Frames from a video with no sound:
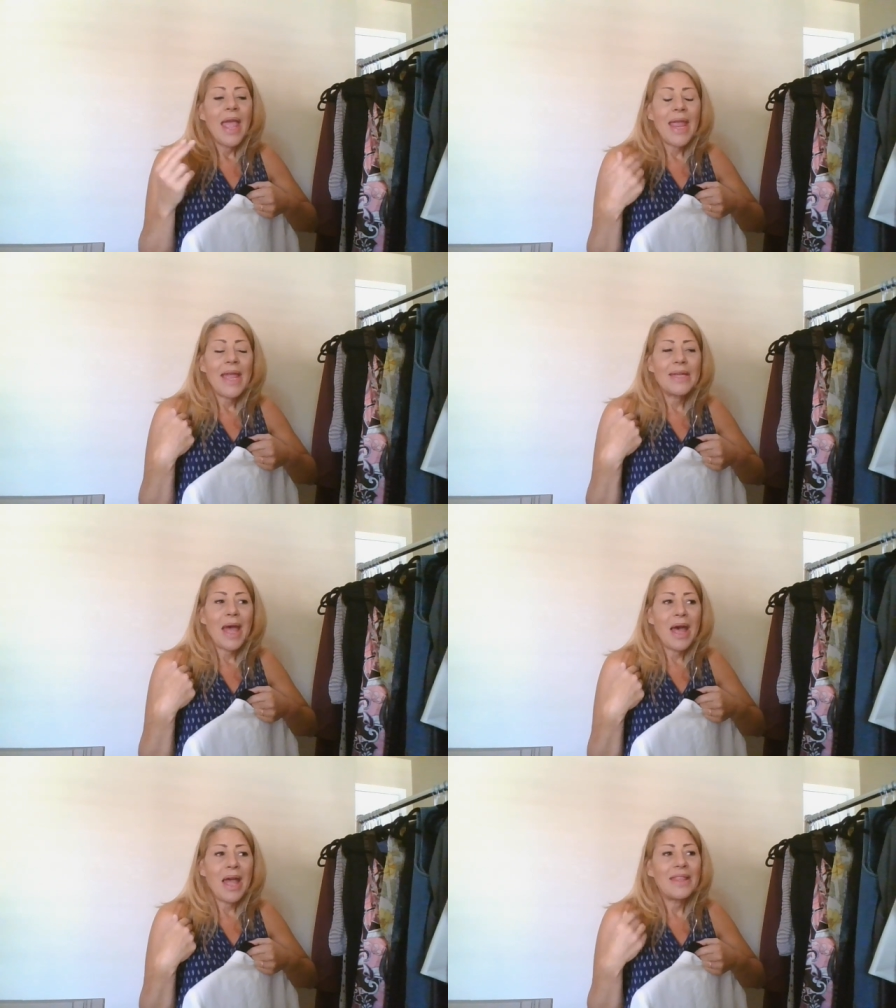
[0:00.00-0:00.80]
And
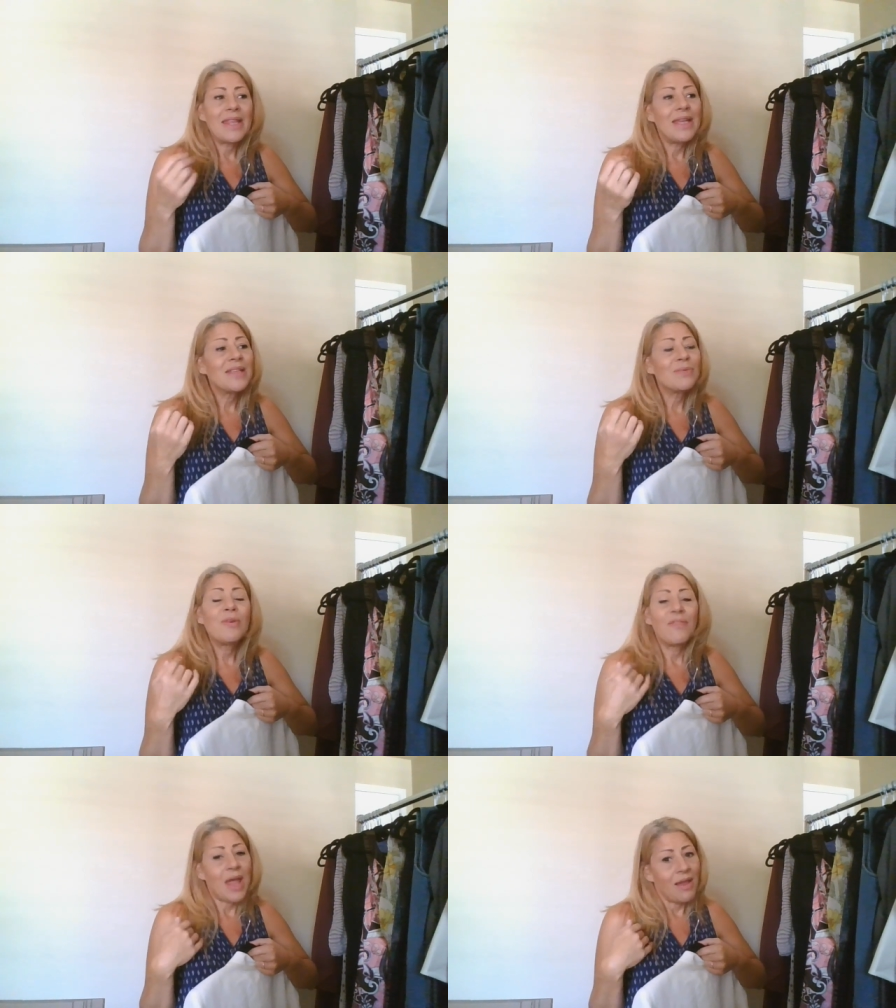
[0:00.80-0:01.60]
I think this
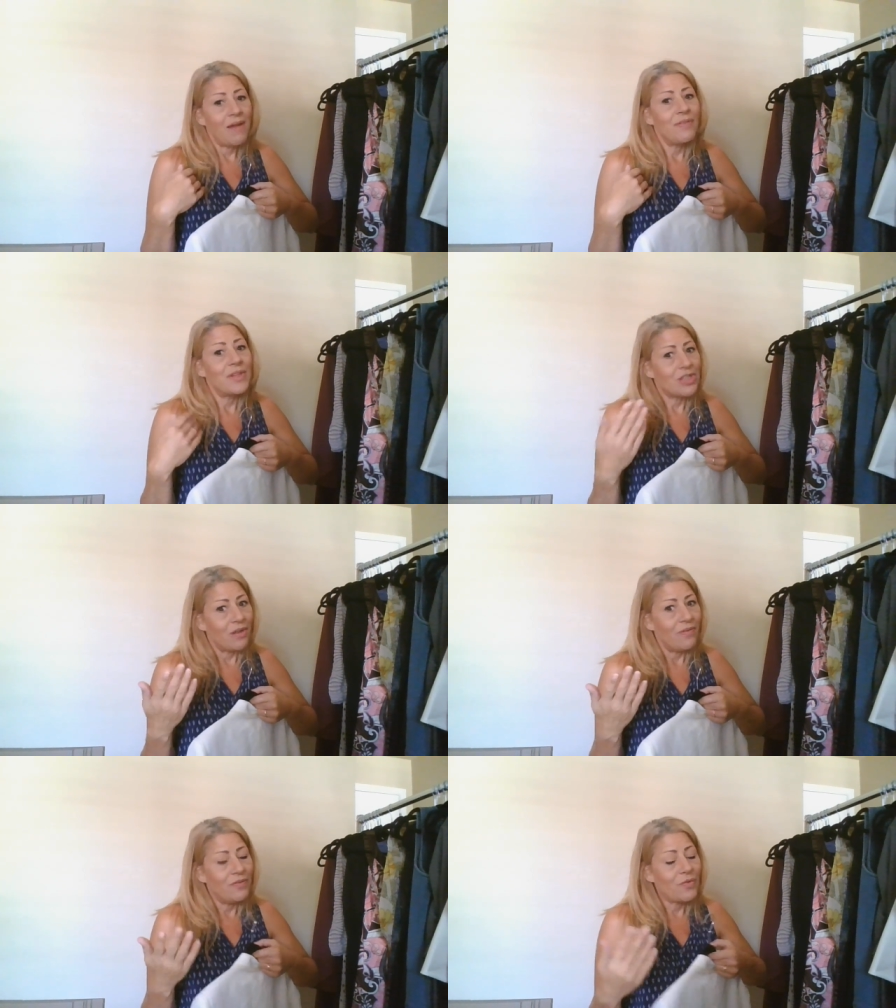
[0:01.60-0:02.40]
will fly off the
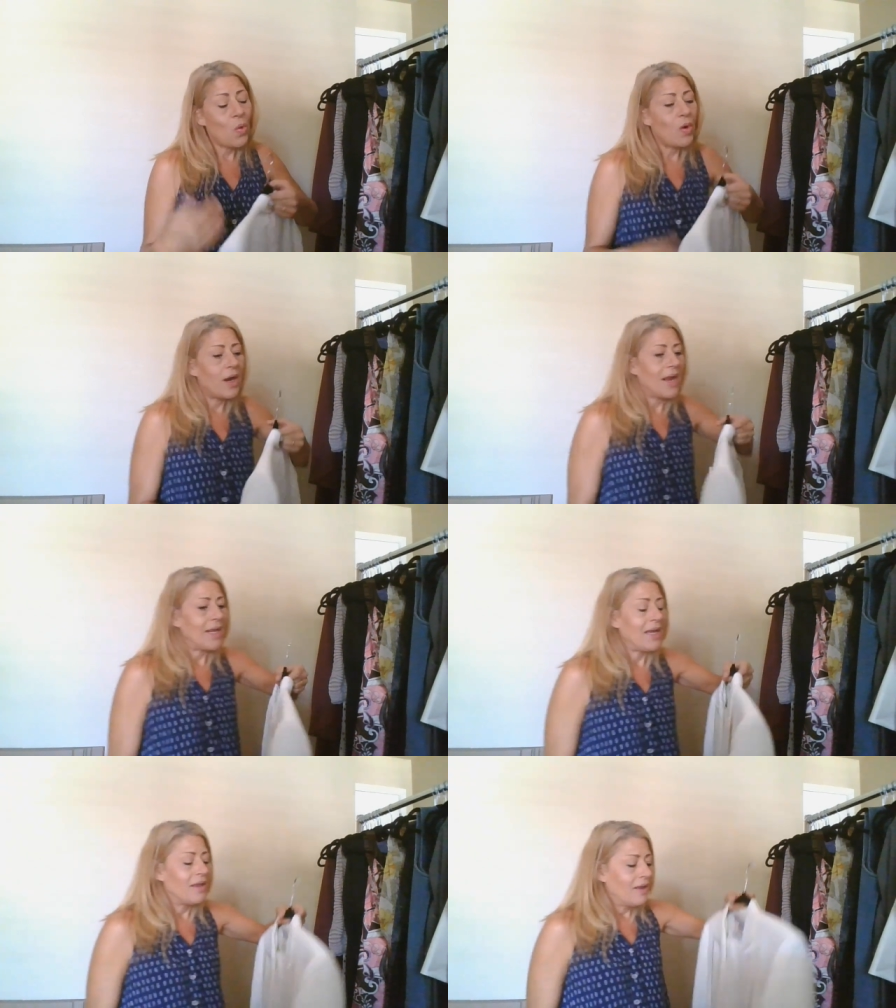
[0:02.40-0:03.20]
shelf for
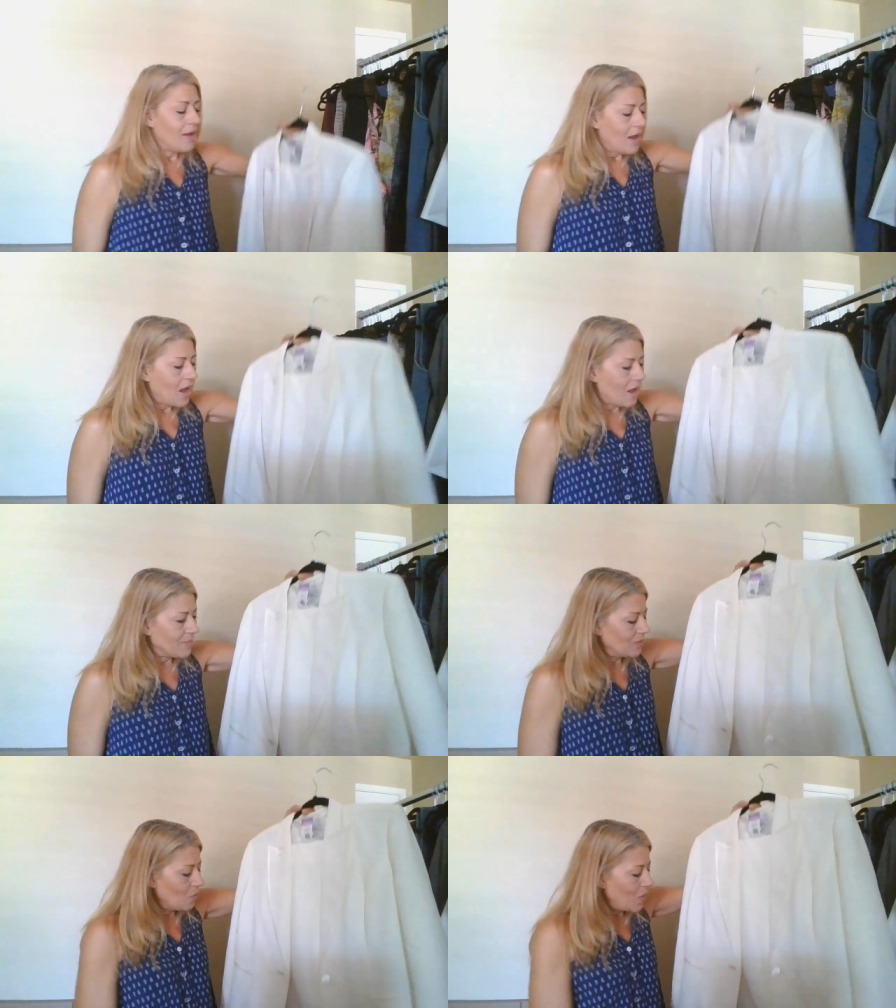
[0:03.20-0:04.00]
any
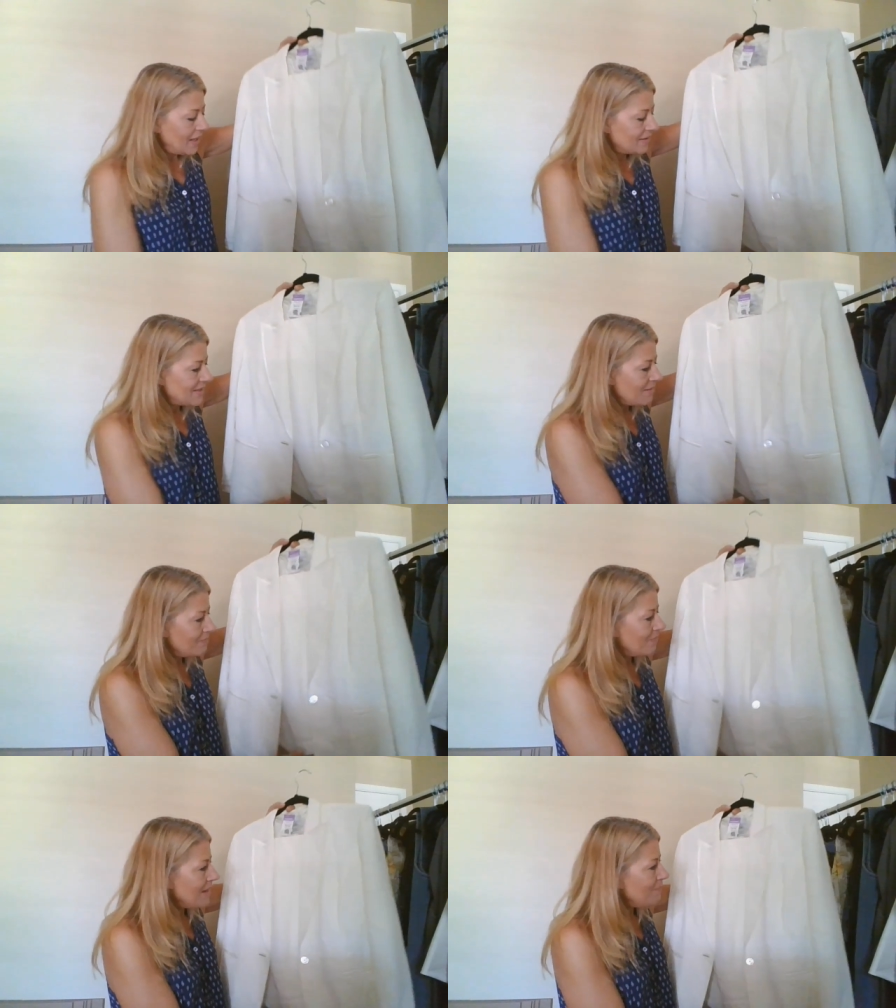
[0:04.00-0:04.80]
Um, weddings that
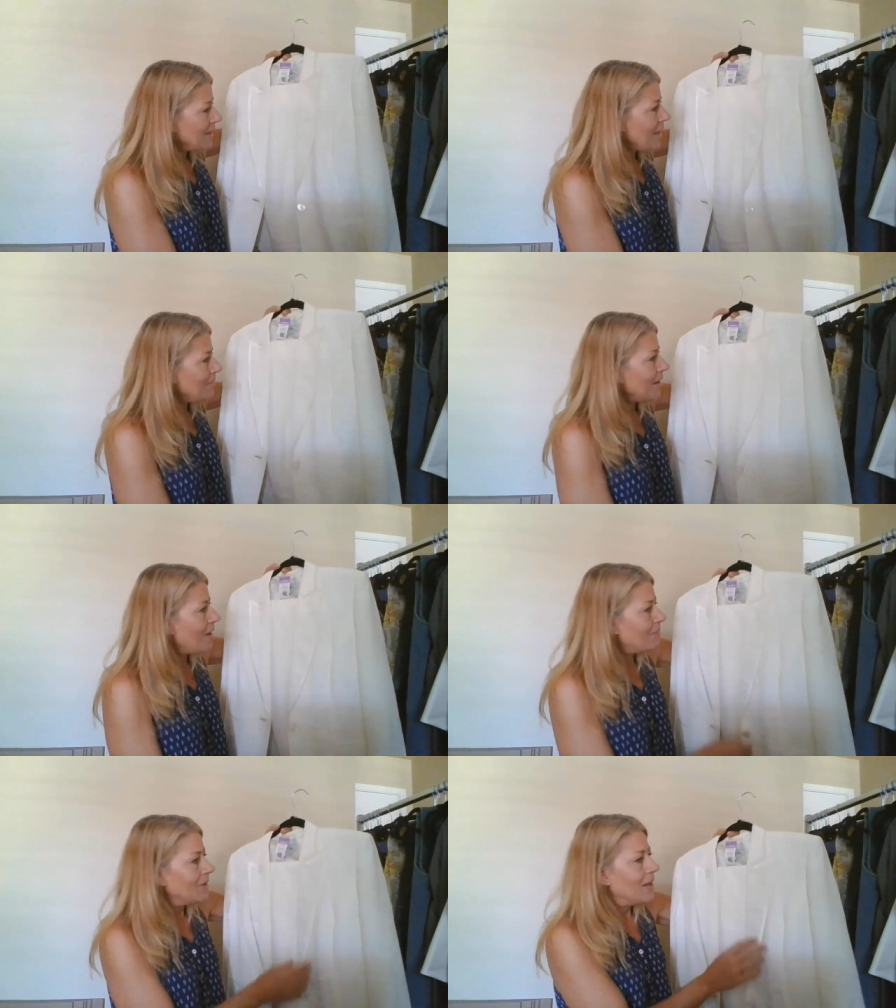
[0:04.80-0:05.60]
might be coming
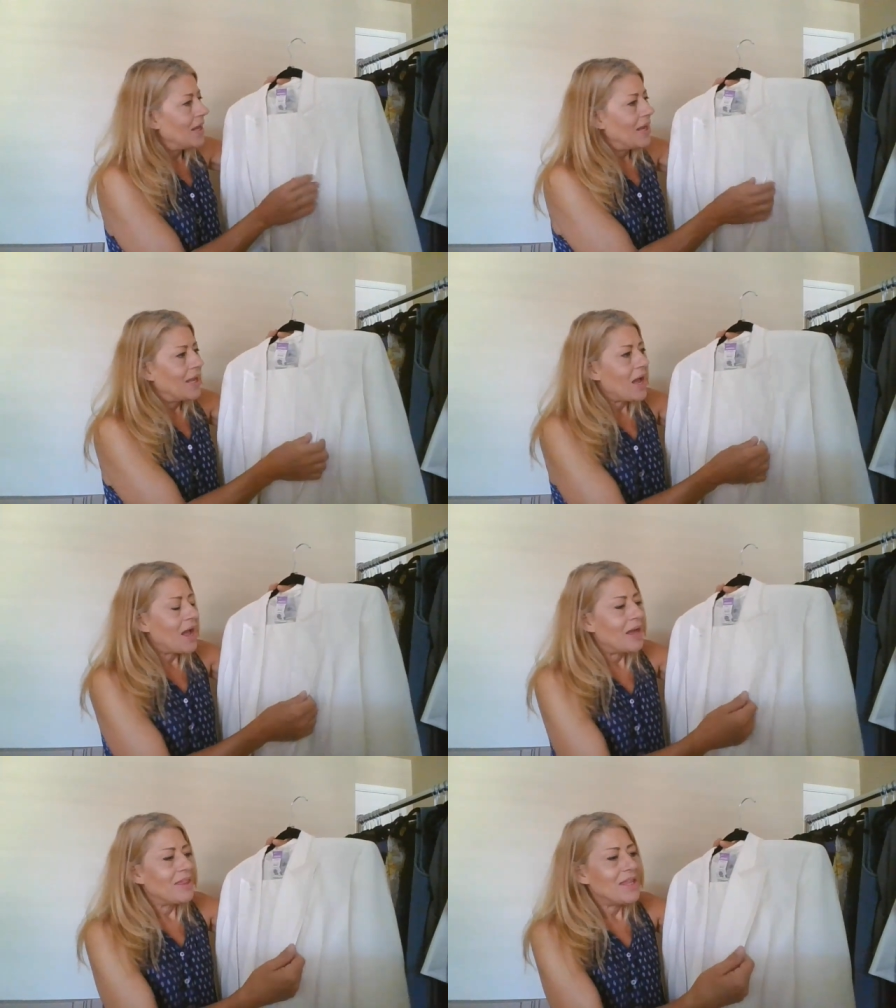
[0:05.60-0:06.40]
up.
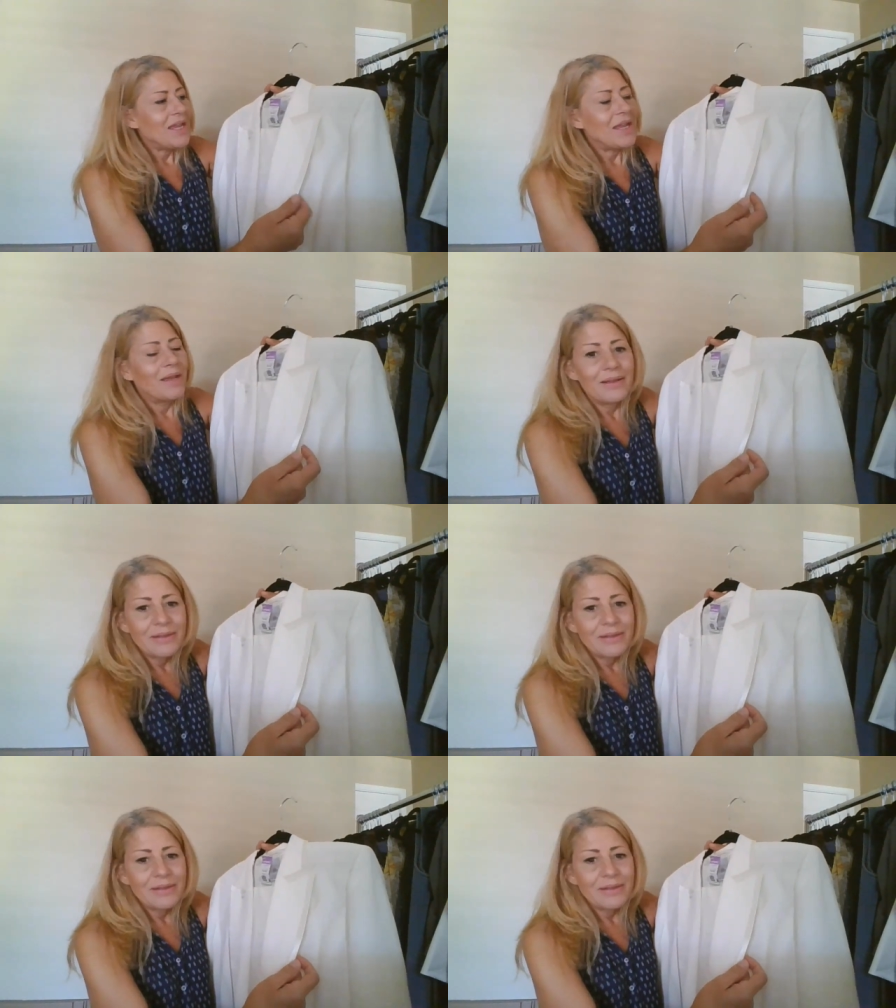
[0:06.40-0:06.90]
Uh, the